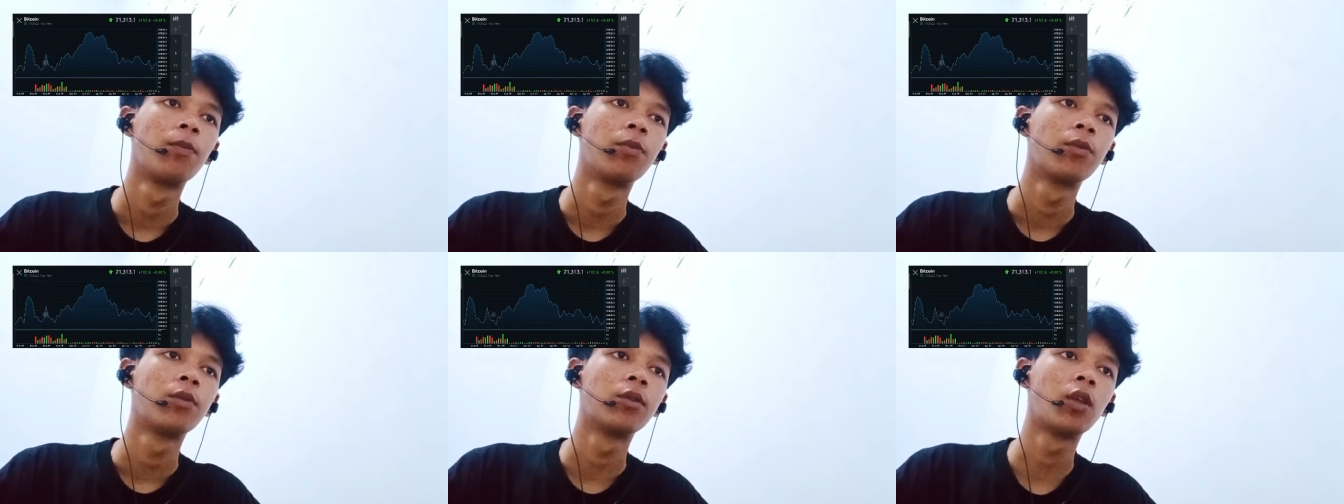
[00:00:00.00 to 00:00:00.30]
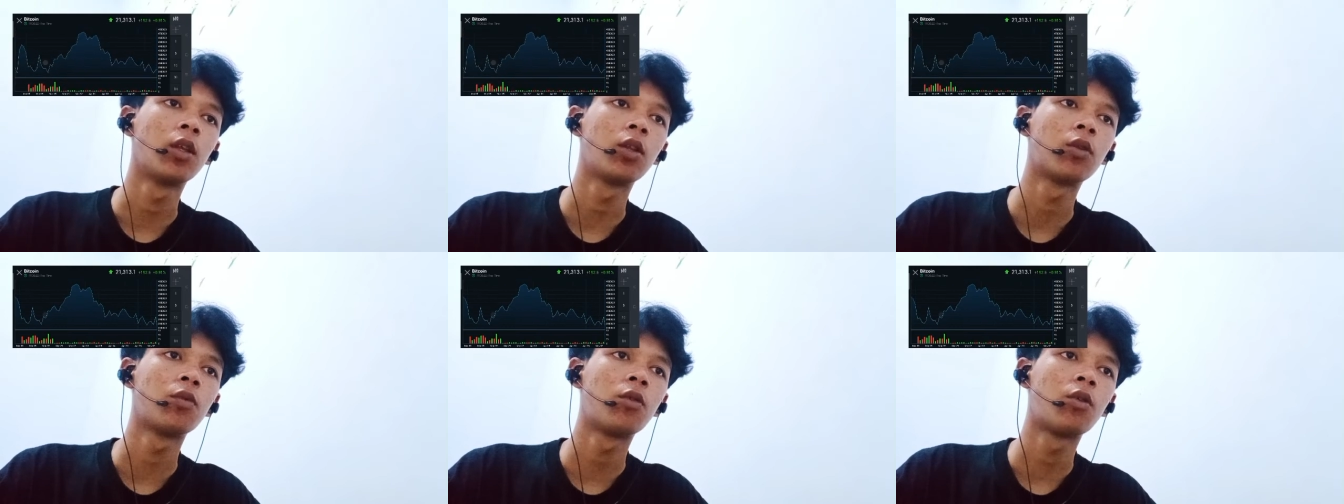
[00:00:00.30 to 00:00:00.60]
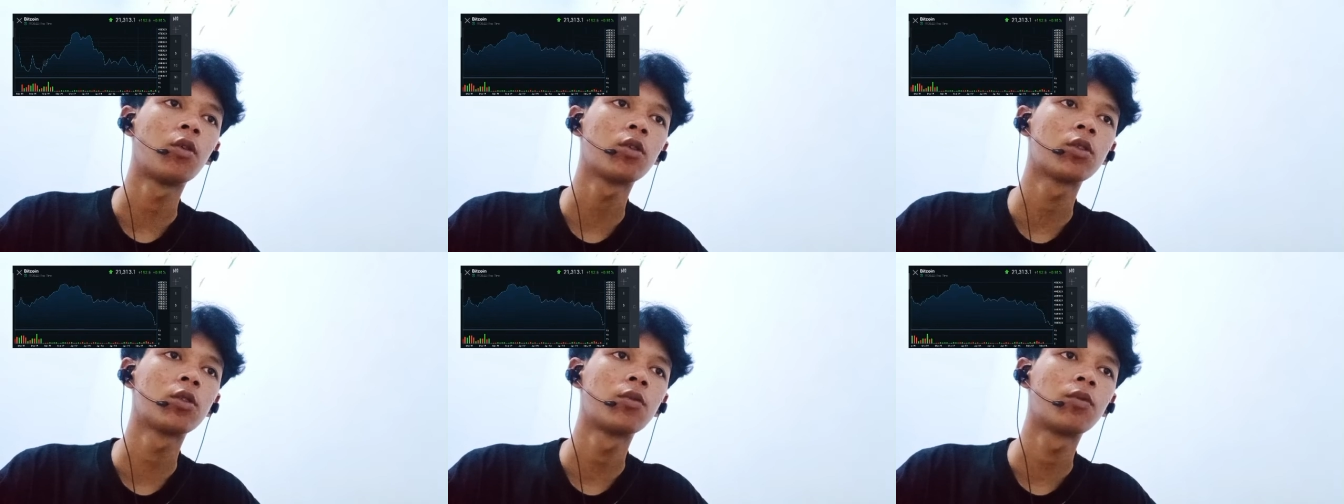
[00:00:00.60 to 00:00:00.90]

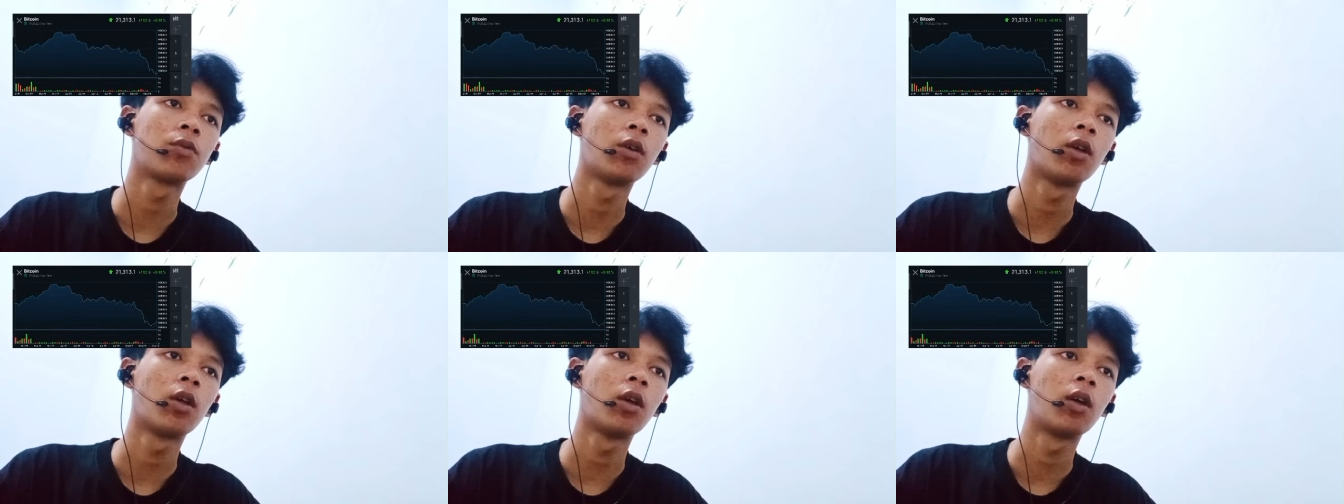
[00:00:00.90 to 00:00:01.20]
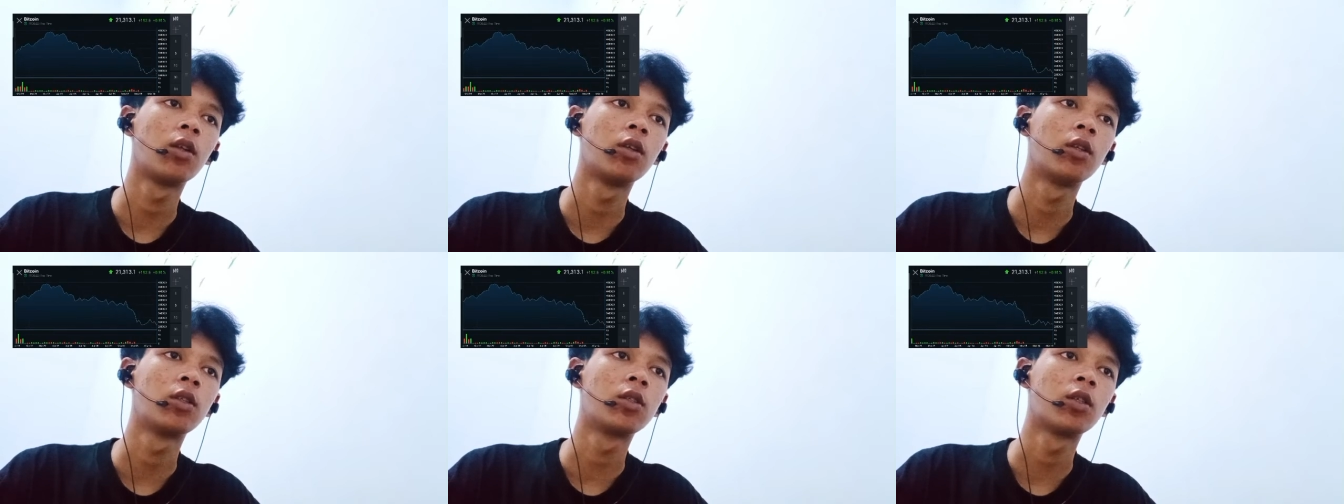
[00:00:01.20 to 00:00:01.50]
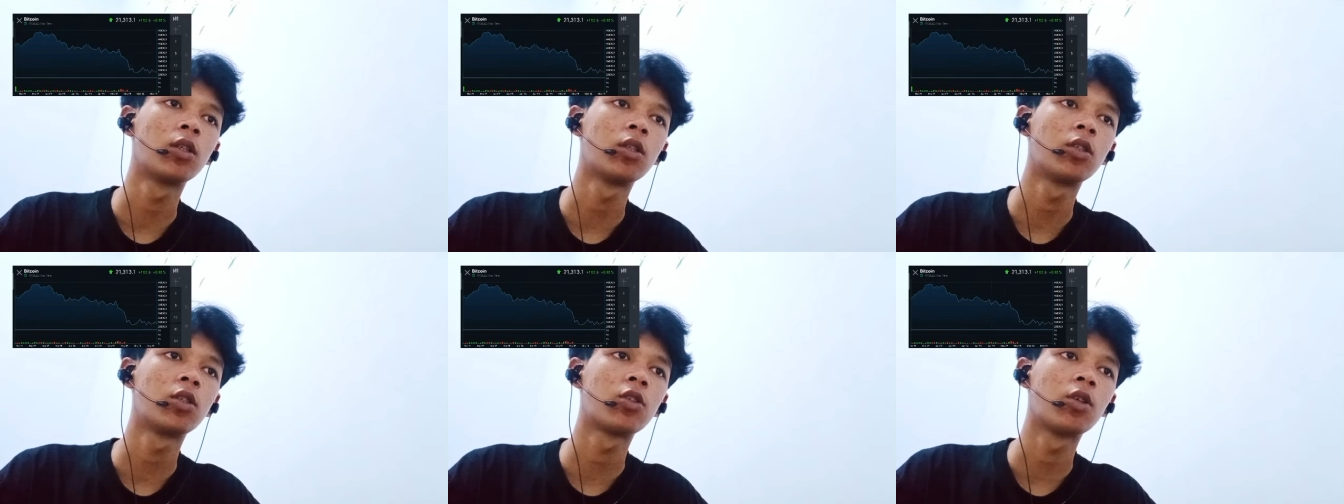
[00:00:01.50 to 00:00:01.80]
networks via
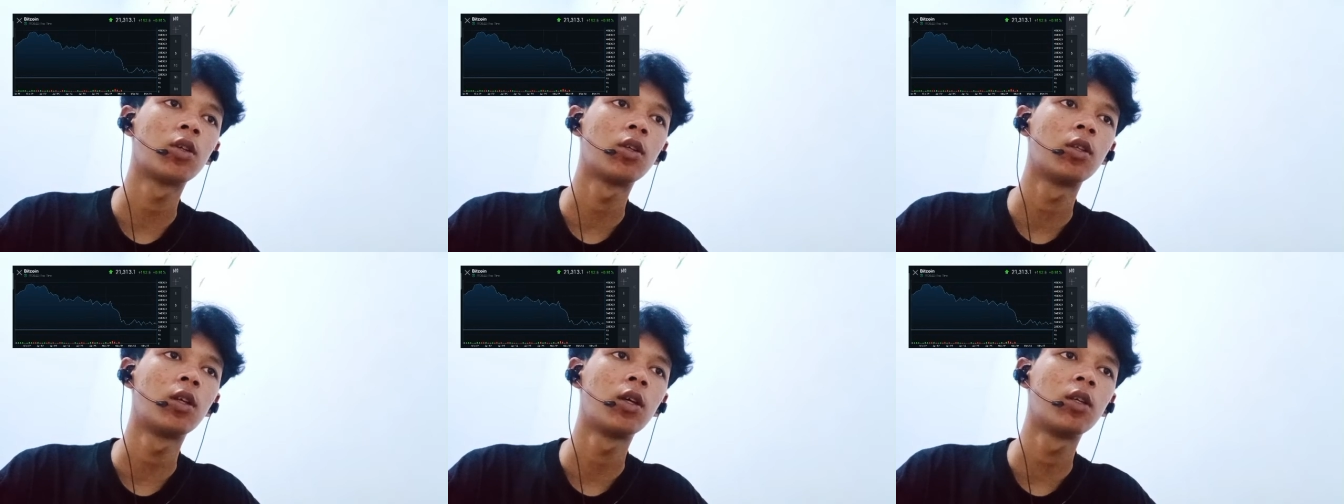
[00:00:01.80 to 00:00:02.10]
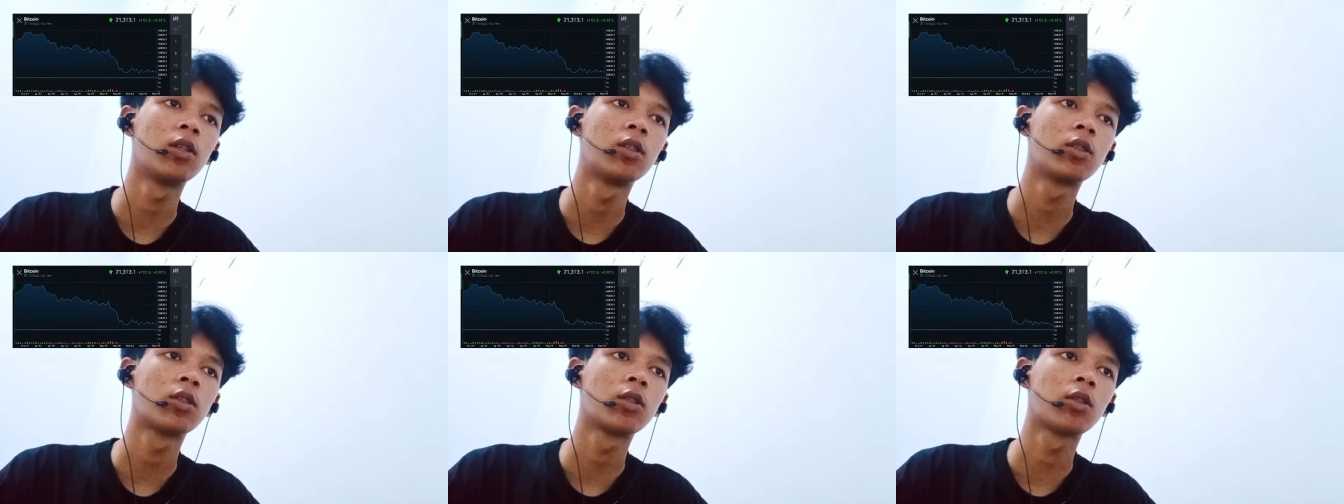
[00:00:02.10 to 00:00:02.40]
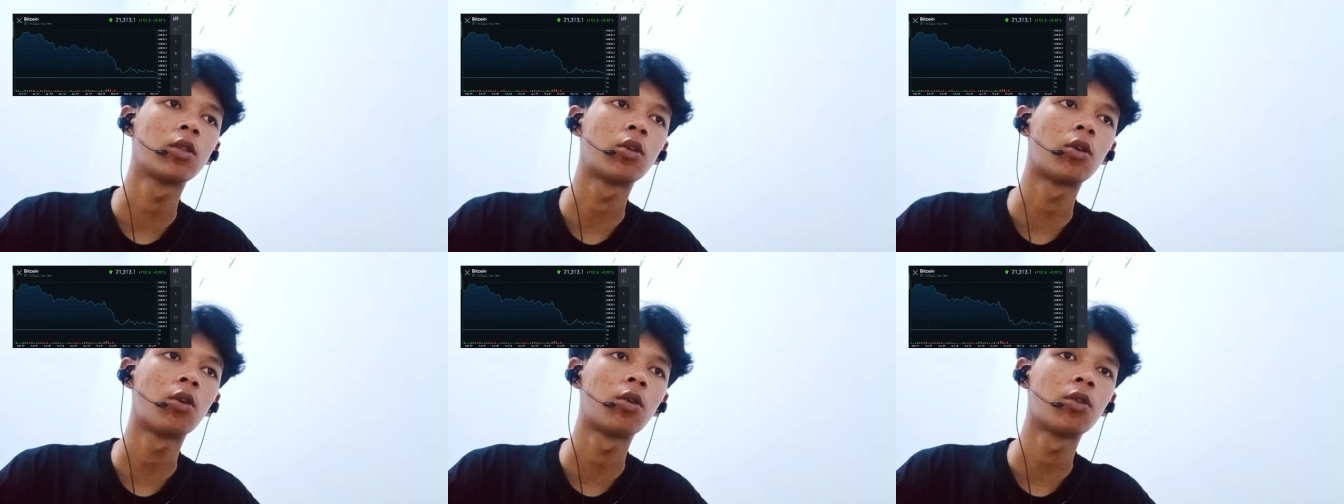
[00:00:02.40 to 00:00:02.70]
decentralized
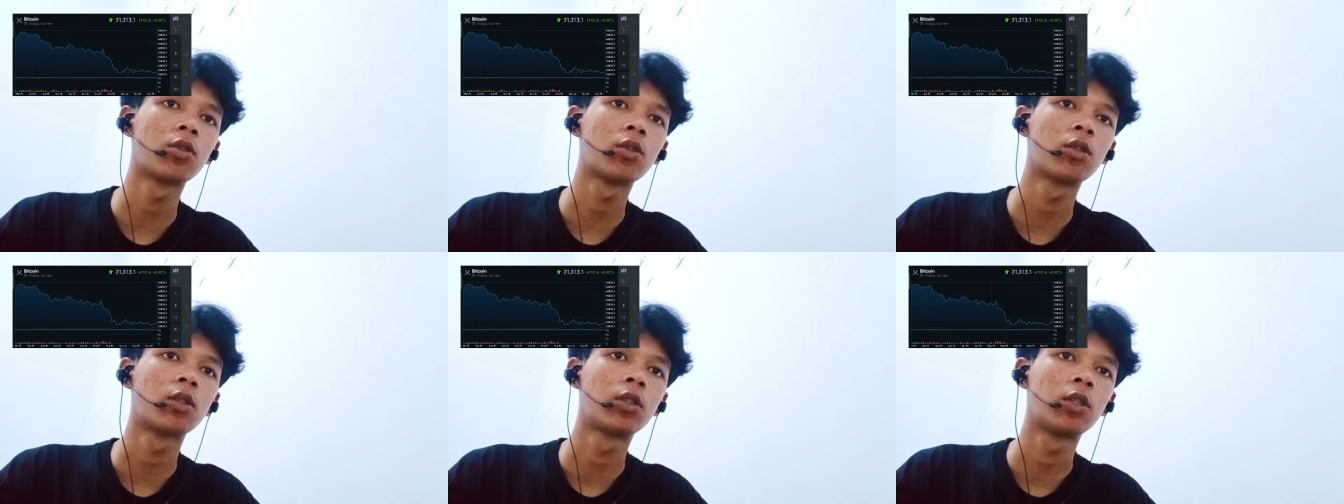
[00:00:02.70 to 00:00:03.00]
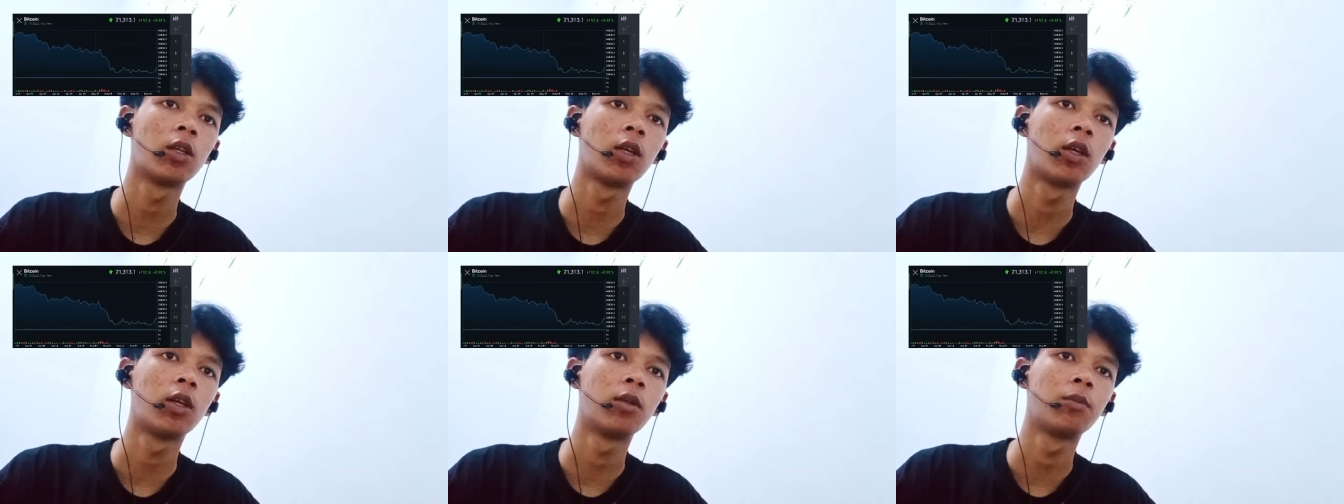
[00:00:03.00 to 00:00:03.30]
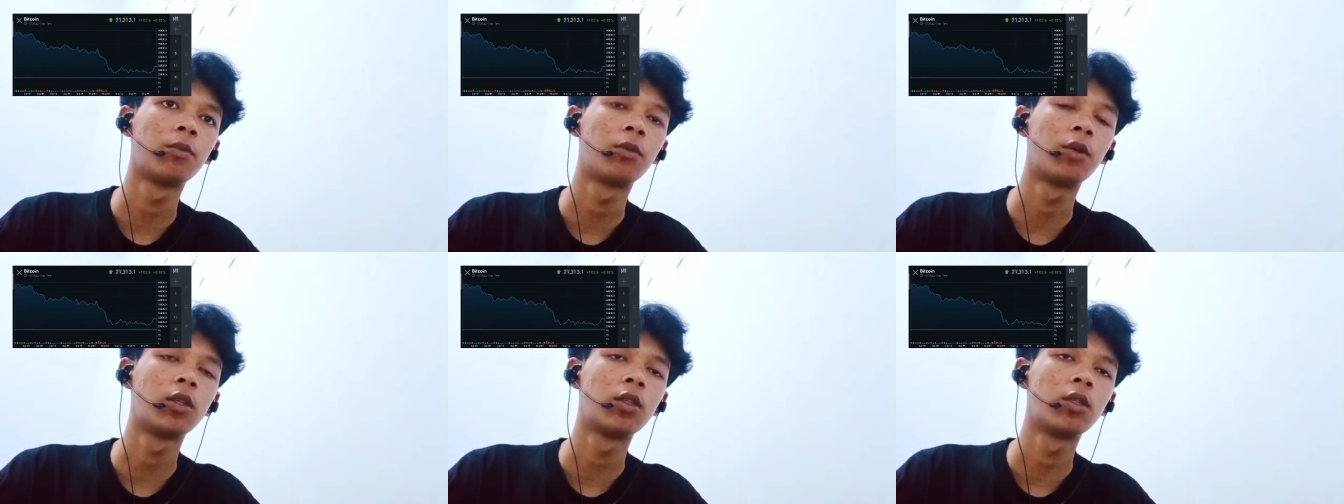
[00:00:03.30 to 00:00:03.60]
cross-chain
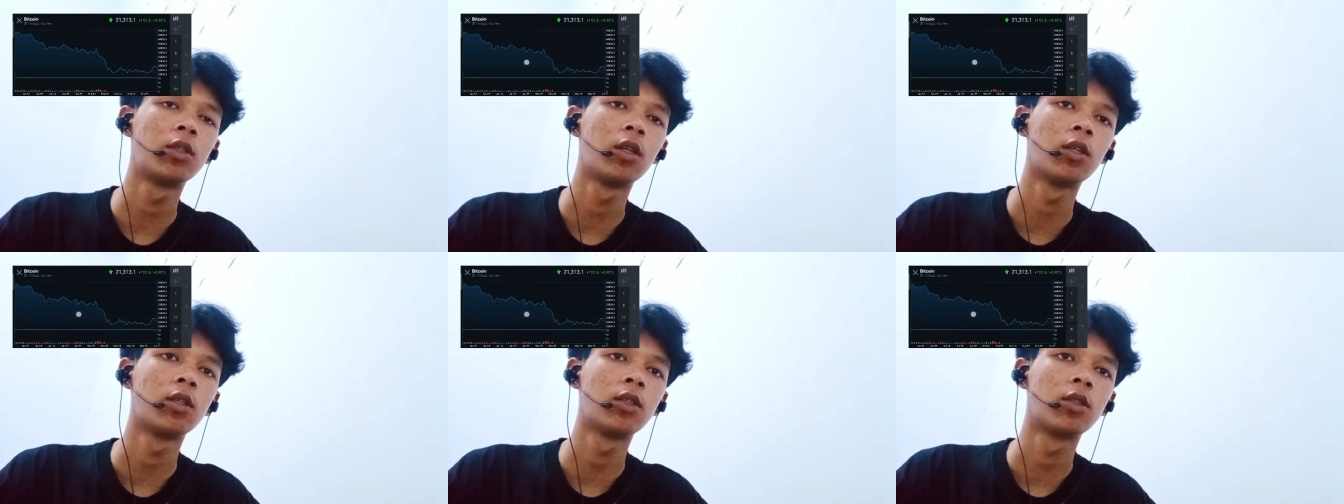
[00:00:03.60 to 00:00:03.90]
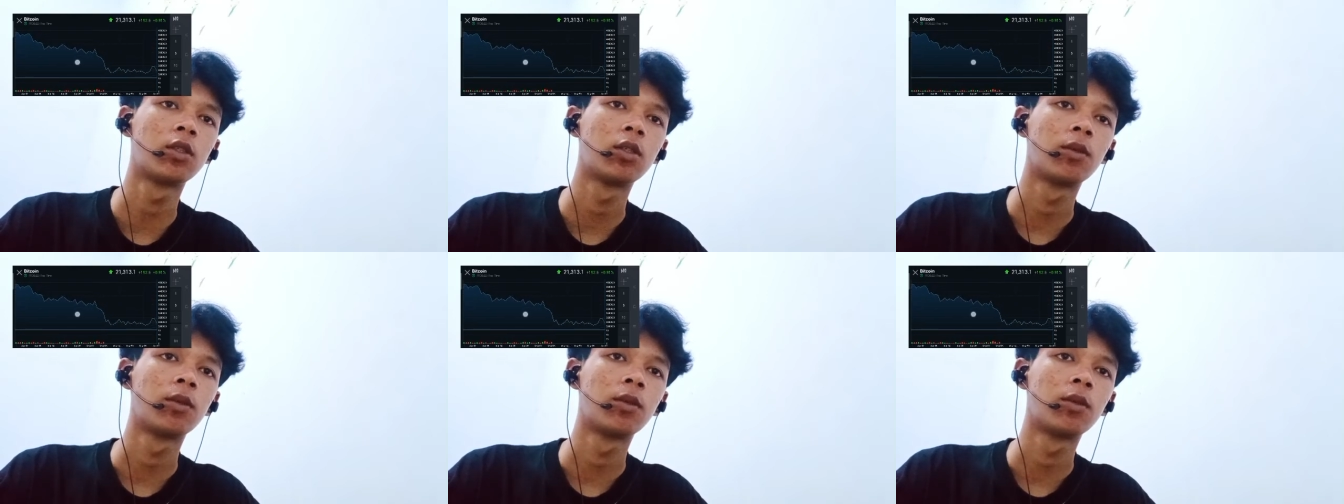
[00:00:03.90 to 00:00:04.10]
bridges.